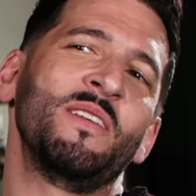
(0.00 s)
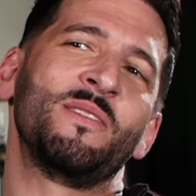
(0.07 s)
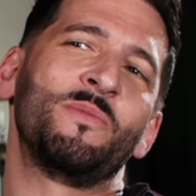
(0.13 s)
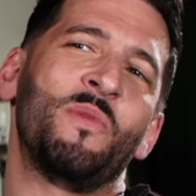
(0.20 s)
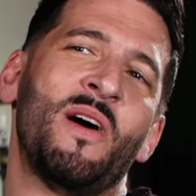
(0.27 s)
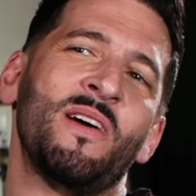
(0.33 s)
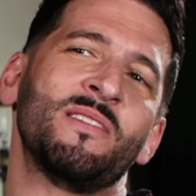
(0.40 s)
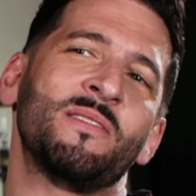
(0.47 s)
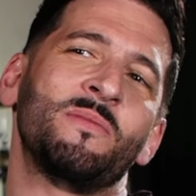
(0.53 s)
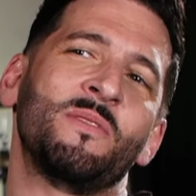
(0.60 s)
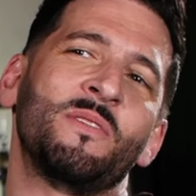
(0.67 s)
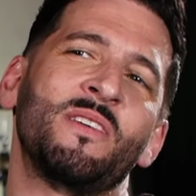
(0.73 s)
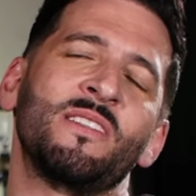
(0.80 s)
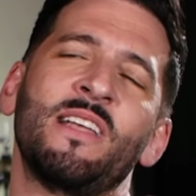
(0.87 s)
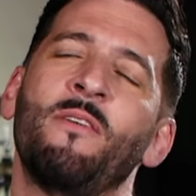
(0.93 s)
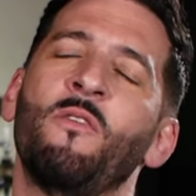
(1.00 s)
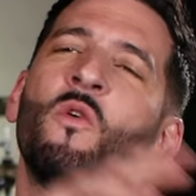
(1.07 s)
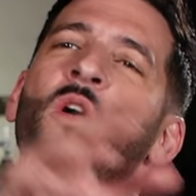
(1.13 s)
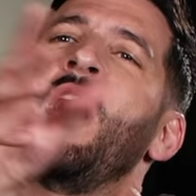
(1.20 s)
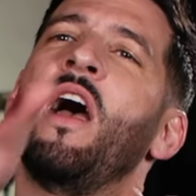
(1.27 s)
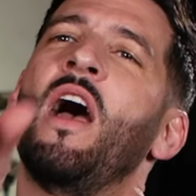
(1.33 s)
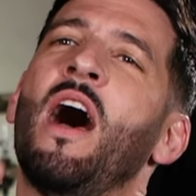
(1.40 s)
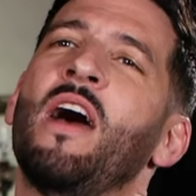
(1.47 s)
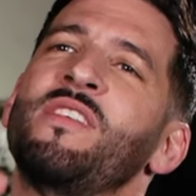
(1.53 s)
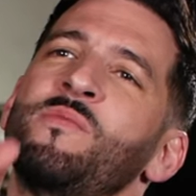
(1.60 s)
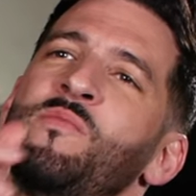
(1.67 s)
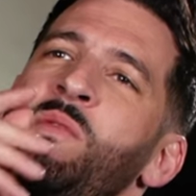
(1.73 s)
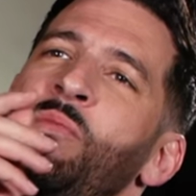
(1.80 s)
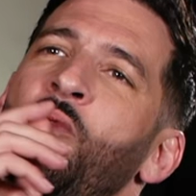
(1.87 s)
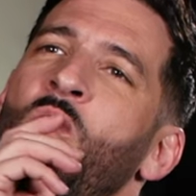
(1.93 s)
as possible because i
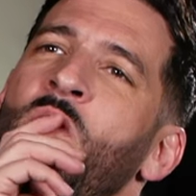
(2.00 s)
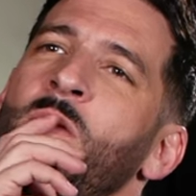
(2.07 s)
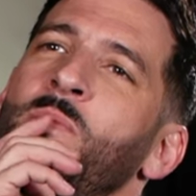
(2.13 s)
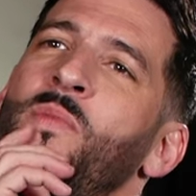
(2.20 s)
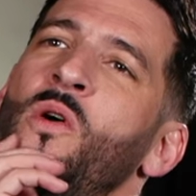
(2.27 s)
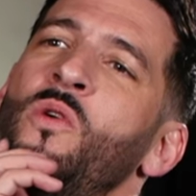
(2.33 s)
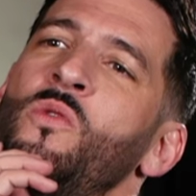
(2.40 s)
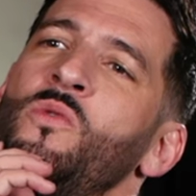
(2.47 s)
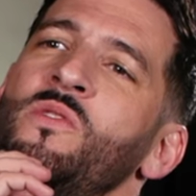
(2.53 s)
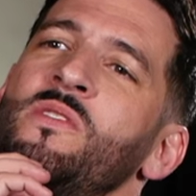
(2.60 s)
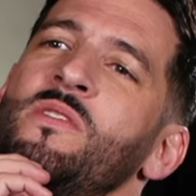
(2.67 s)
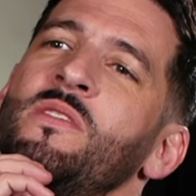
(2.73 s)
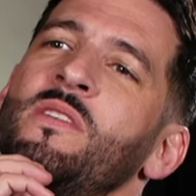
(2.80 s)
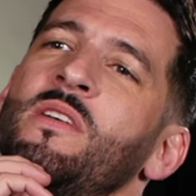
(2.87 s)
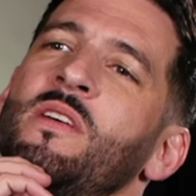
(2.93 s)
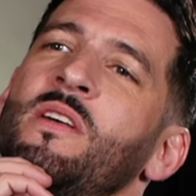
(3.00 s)
think people want to pose